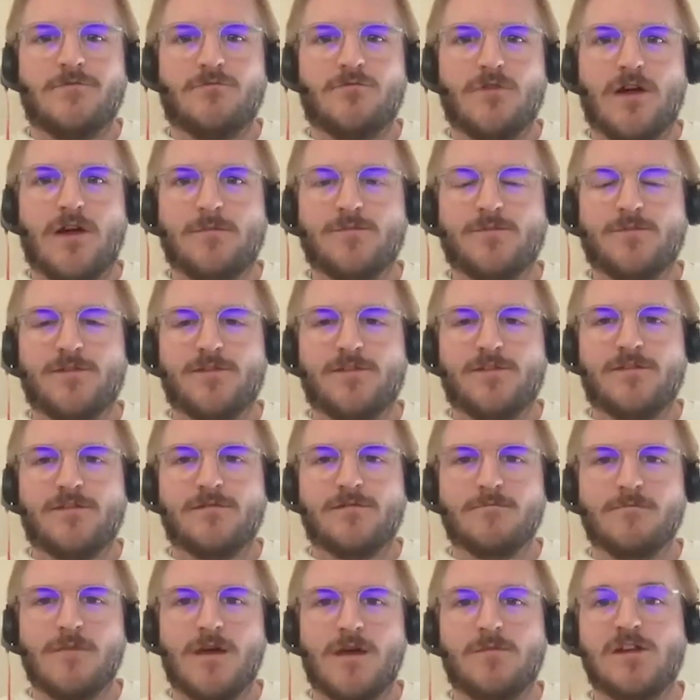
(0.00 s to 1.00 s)

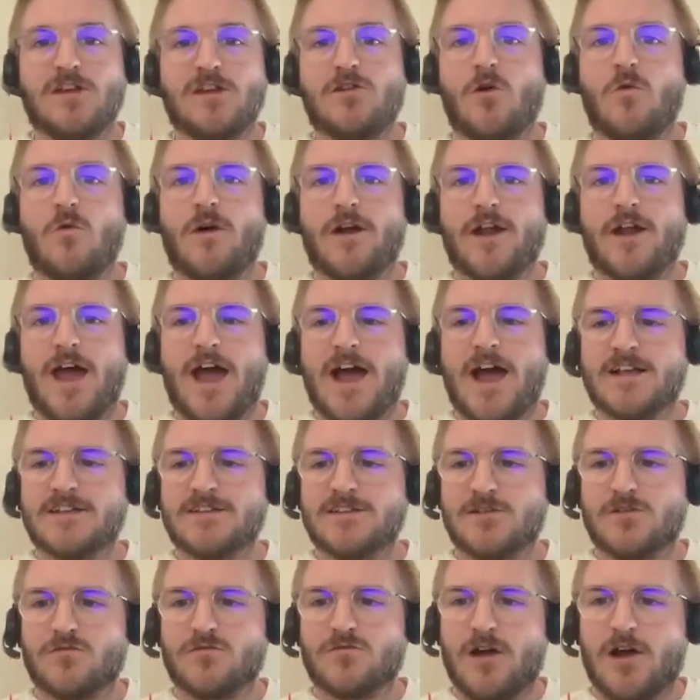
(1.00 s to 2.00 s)
reps maybe don't want to
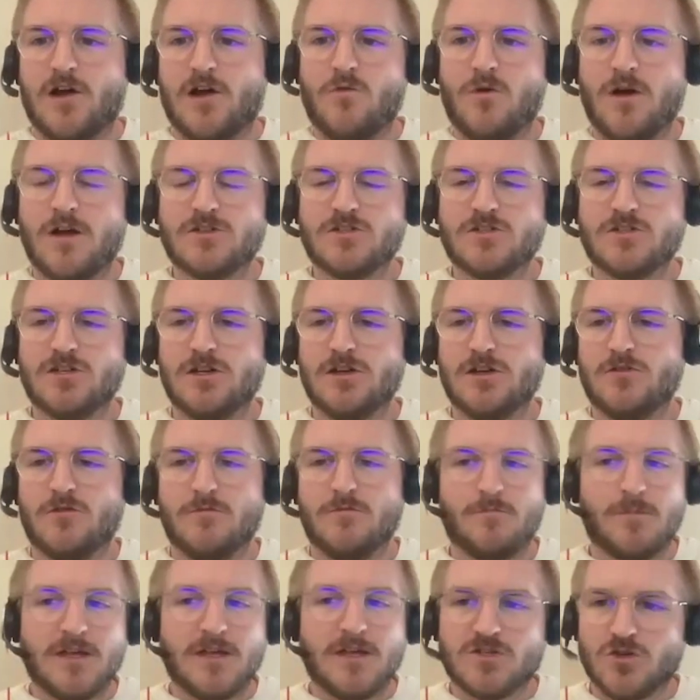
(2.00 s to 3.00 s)
ask the direct question
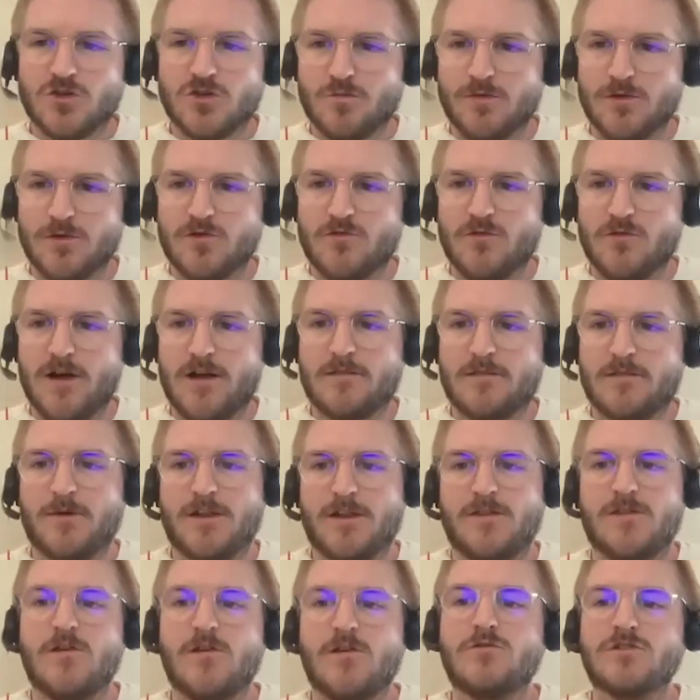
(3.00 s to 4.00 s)
or be super direct,
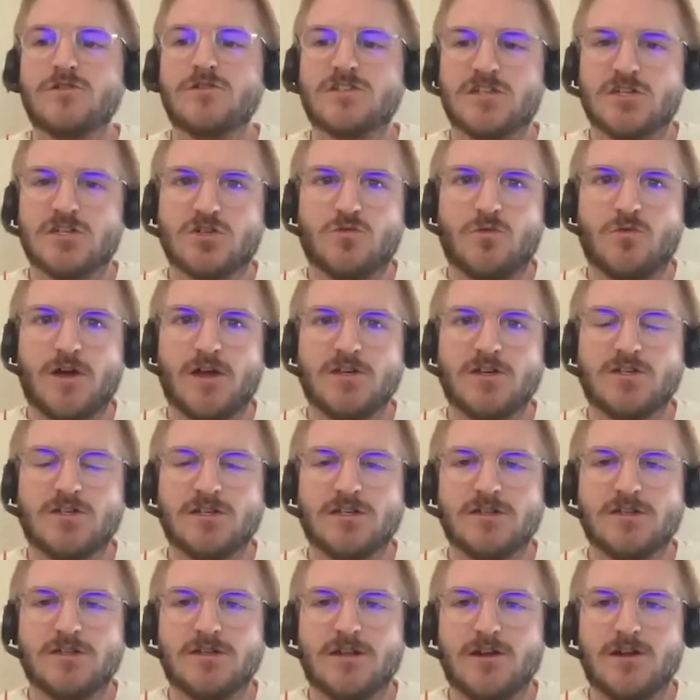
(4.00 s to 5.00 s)
but in those
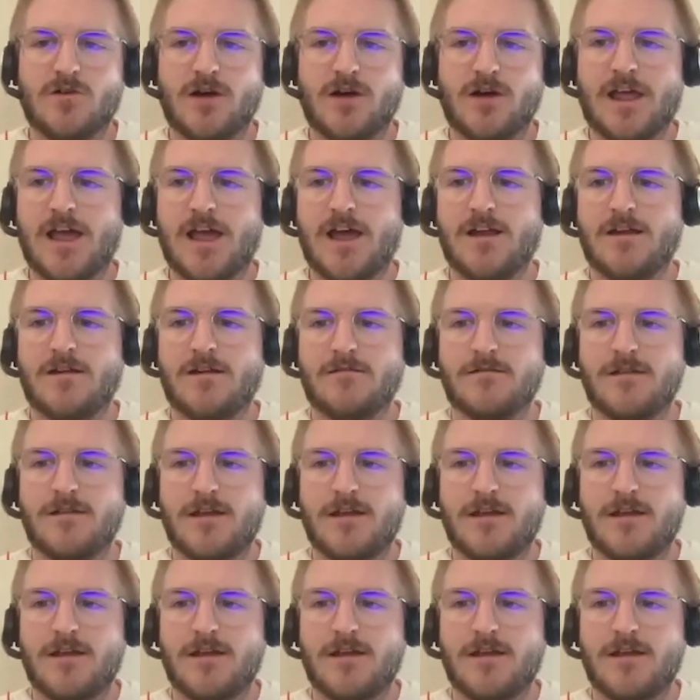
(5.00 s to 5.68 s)
situations, again,